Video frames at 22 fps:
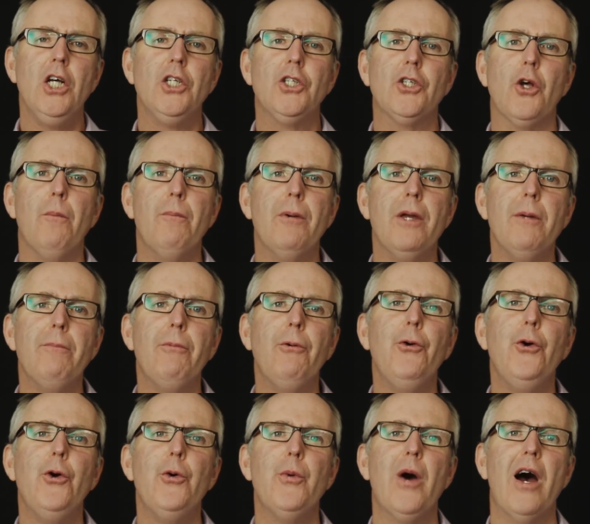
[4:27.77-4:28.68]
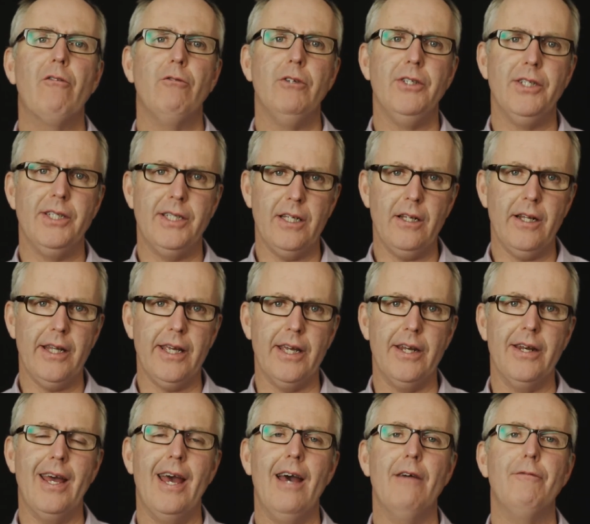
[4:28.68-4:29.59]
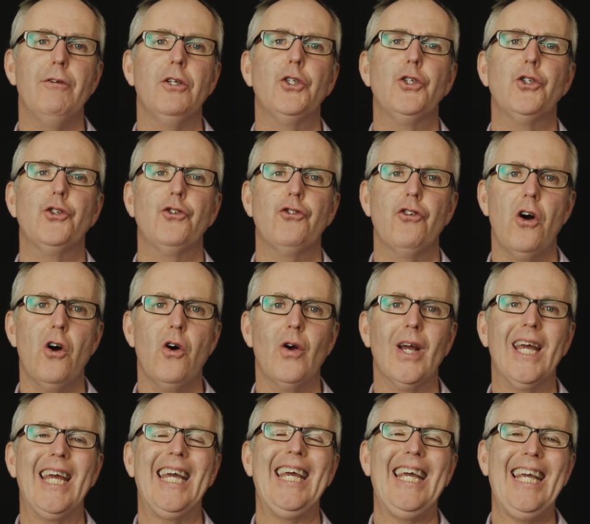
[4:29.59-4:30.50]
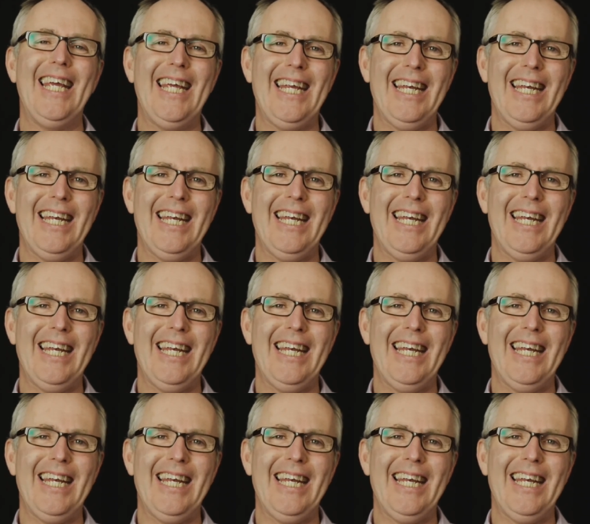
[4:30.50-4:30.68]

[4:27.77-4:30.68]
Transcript: So people who are resilient have a strong